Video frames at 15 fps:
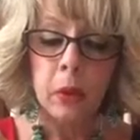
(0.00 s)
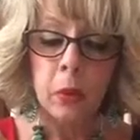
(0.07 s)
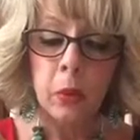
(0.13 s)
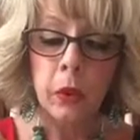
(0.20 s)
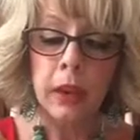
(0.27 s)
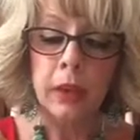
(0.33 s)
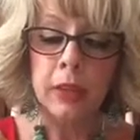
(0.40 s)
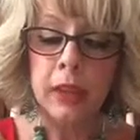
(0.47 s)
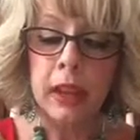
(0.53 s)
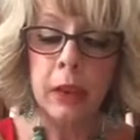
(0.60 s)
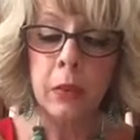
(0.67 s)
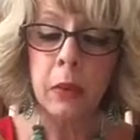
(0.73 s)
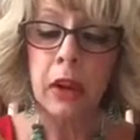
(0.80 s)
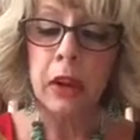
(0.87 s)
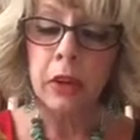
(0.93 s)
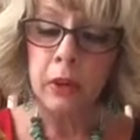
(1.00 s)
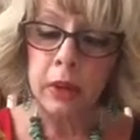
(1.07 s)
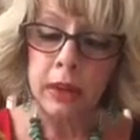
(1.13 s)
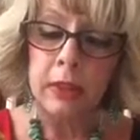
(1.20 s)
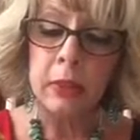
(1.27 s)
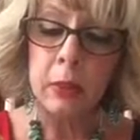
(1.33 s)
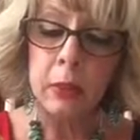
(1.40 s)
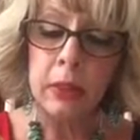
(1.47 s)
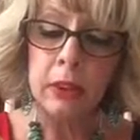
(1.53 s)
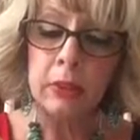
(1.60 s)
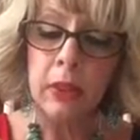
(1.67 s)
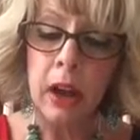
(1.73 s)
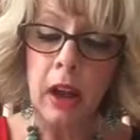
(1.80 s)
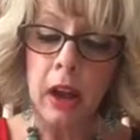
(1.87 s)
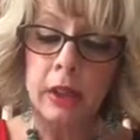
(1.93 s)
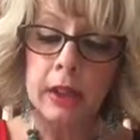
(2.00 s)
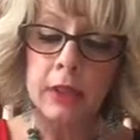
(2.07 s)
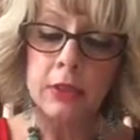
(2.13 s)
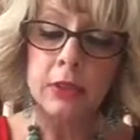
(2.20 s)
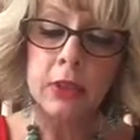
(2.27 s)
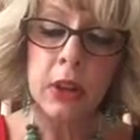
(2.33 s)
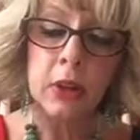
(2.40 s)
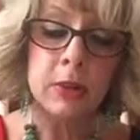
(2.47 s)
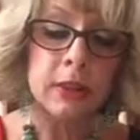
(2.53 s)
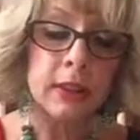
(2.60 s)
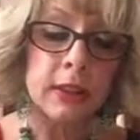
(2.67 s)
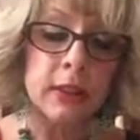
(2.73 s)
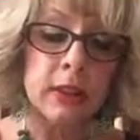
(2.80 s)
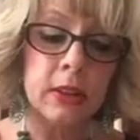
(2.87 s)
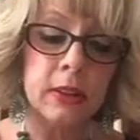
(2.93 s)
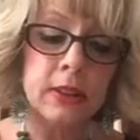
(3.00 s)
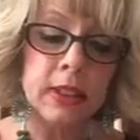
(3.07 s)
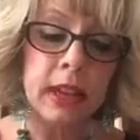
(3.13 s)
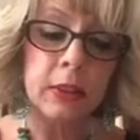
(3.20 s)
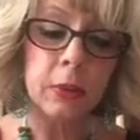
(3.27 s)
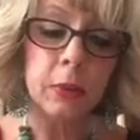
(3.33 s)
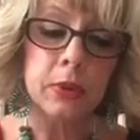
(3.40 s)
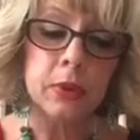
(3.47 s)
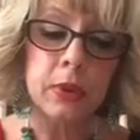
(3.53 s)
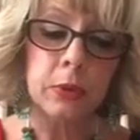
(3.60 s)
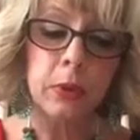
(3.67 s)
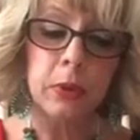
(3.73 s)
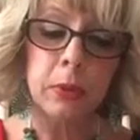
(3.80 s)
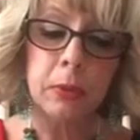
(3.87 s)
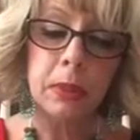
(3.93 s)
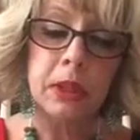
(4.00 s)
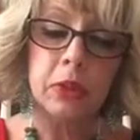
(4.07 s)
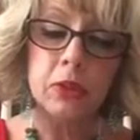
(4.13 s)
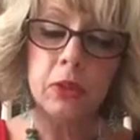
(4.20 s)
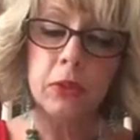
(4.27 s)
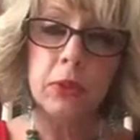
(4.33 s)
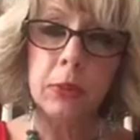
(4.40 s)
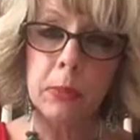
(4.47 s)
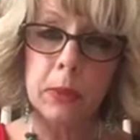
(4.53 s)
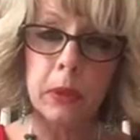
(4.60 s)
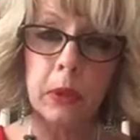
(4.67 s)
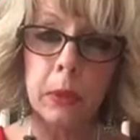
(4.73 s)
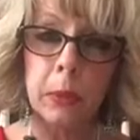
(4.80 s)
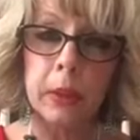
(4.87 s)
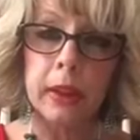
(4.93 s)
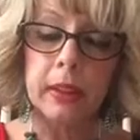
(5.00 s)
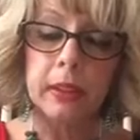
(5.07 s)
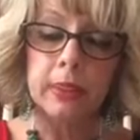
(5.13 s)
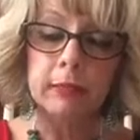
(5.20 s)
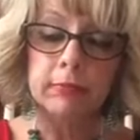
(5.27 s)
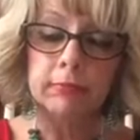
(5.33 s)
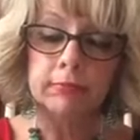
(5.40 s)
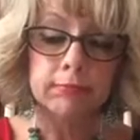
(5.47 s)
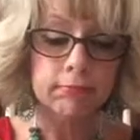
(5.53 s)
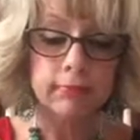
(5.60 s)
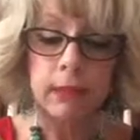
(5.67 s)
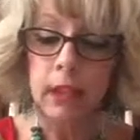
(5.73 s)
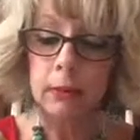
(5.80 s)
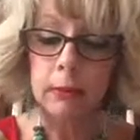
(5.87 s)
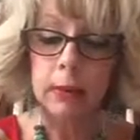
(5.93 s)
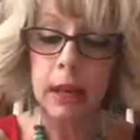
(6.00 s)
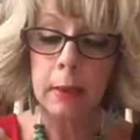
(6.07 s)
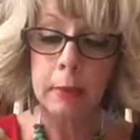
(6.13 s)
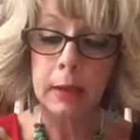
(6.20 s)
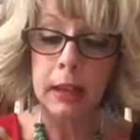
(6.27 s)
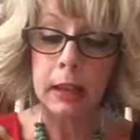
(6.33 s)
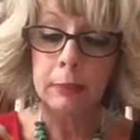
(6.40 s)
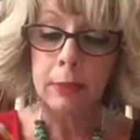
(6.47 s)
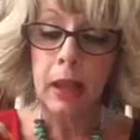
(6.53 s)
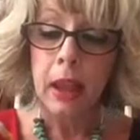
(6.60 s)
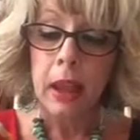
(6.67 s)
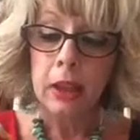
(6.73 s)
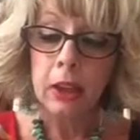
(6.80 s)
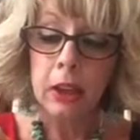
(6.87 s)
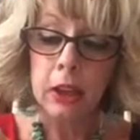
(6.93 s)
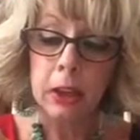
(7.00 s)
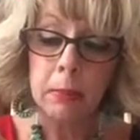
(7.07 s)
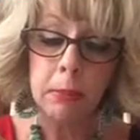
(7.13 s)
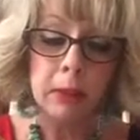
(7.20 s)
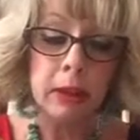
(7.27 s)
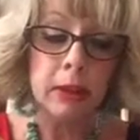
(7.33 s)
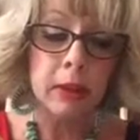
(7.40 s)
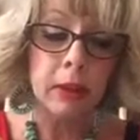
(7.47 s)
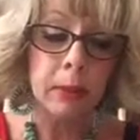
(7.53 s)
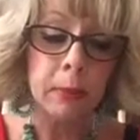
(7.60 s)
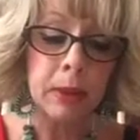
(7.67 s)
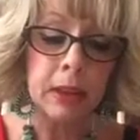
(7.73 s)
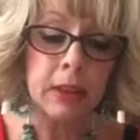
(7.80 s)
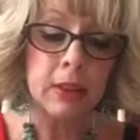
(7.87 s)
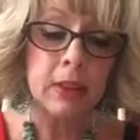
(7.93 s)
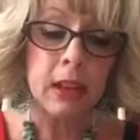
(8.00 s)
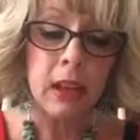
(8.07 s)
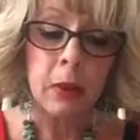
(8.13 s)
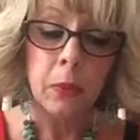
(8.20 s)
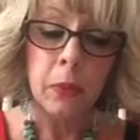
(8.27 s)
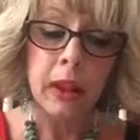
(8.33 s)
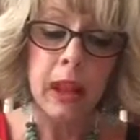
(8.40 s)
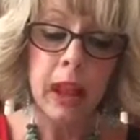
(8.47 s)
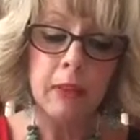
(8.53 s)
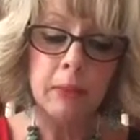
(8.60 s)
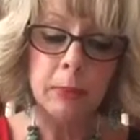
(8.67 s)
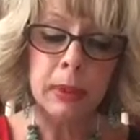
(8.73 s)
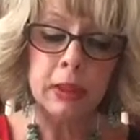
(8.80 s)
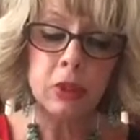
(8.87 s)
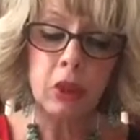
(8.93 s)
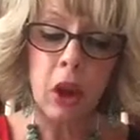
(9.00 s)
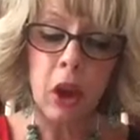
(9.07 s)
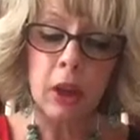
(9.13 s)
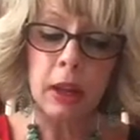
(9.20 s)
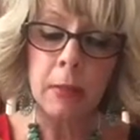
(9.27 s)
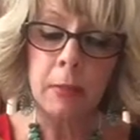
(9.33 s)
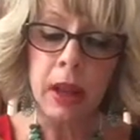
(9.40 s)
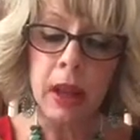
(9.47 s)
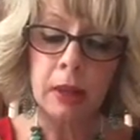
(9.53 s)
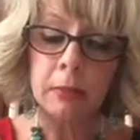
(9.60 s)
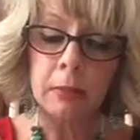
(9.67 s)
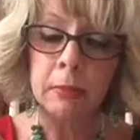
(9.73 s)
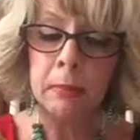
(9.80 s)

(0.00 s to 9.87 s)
where they are in the will of God. If so, did their death resemble the peace you're familiar with? No, not me. Could it be the peace we have been taught about